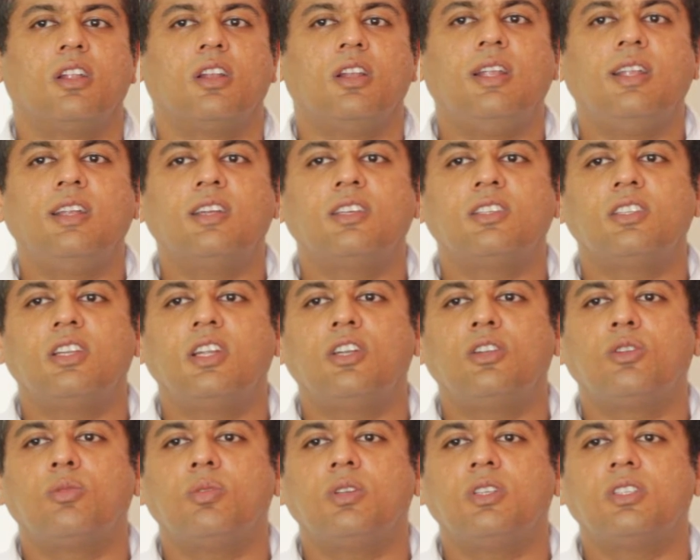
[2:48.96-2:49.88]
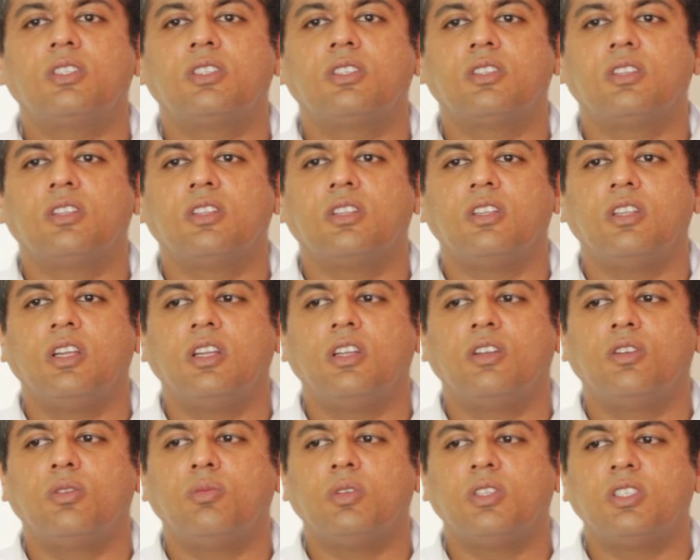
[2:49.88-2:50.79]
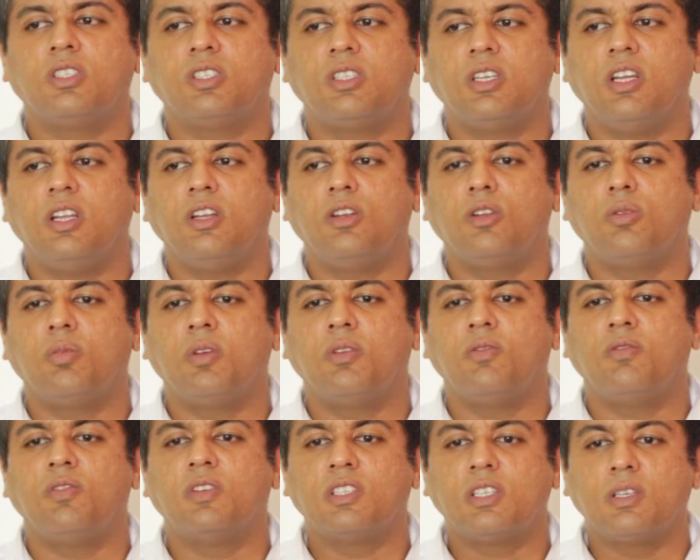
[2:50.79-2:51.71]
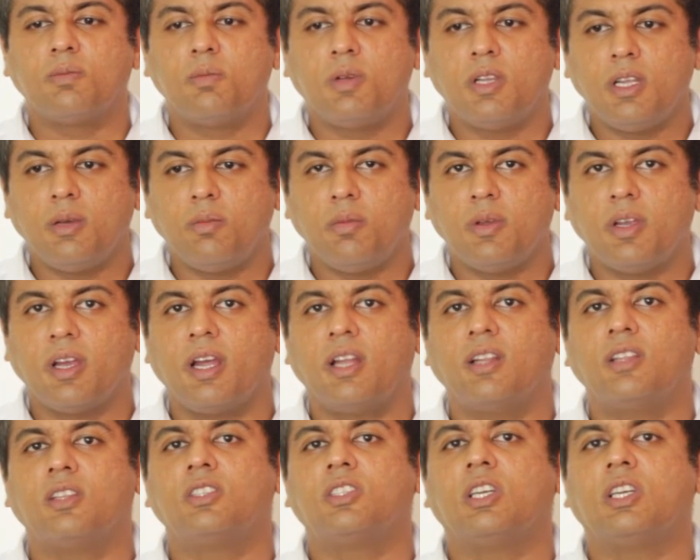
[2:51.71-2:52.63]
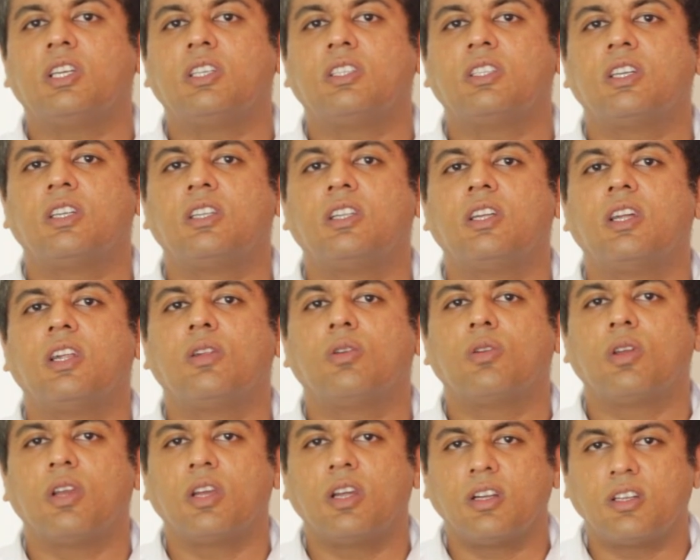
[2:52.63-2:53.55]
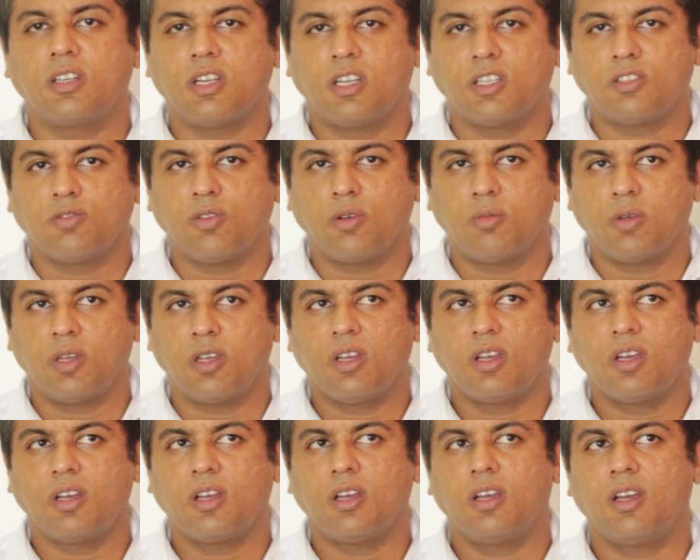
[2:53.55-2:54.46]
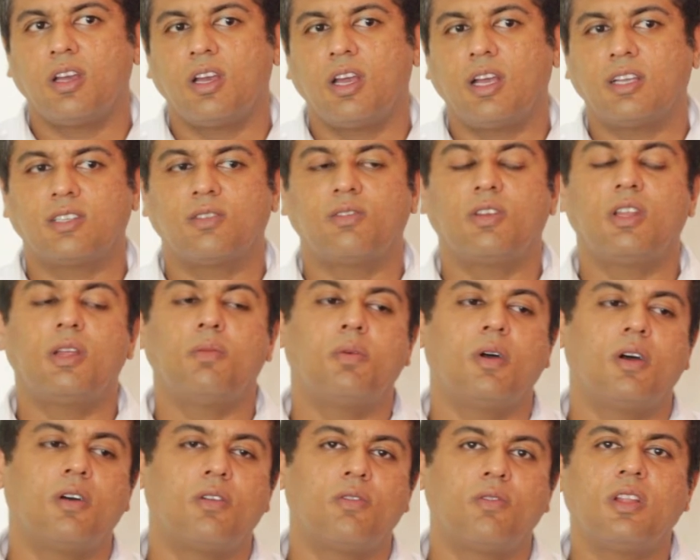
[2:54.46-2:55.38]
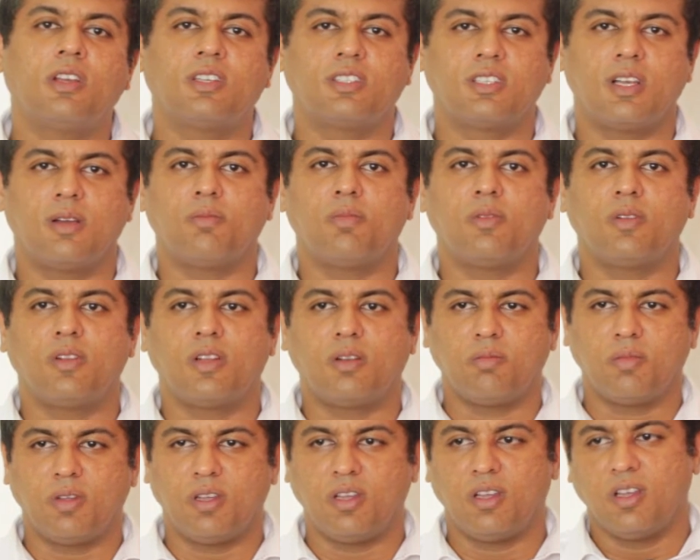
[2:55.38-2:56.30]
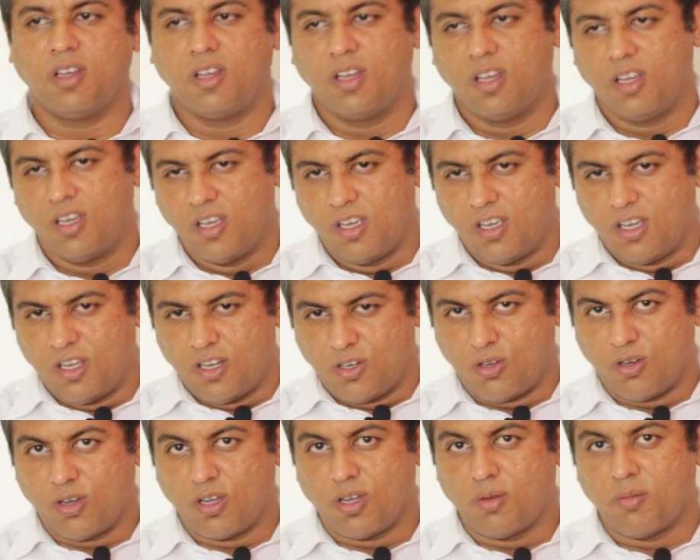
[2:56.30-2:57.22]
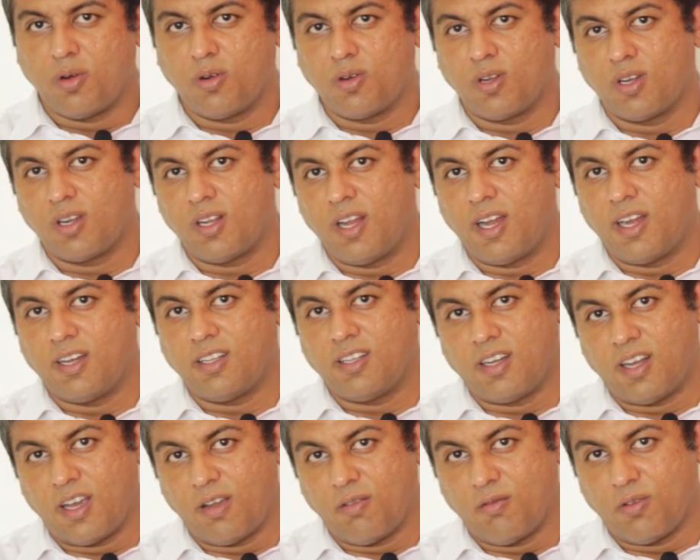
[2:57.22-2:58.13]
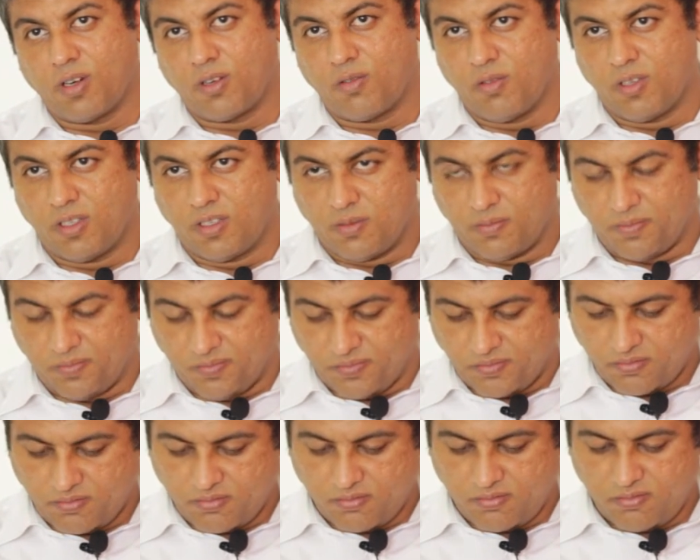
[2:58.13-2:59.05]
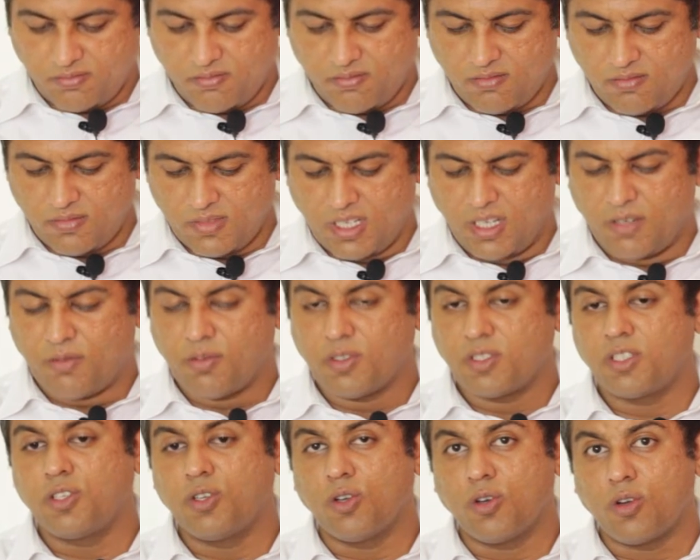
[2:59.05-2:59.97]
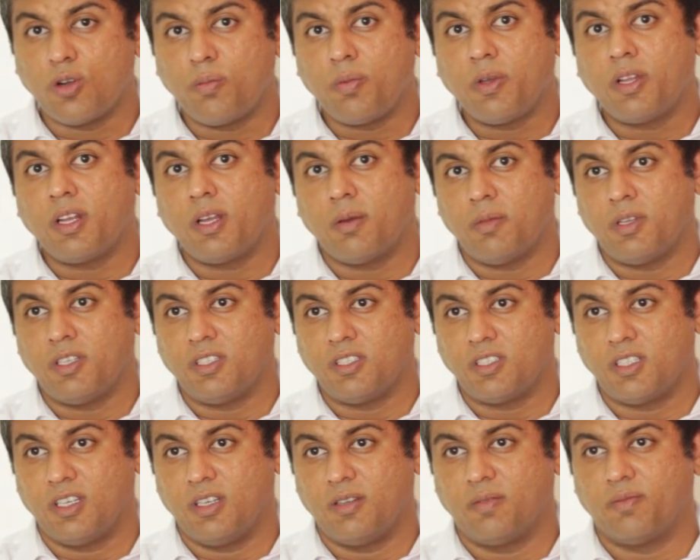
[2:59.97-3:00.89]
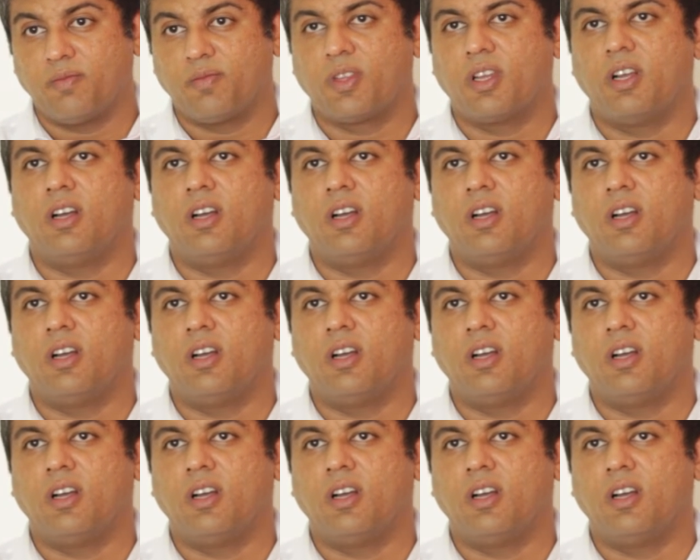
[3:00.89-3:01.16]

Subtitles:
Leaders need to be seen to be visibly behind the change that they are looking at transforming. As a very powerful example, let me talk about a client that I worked with. It was a European MNC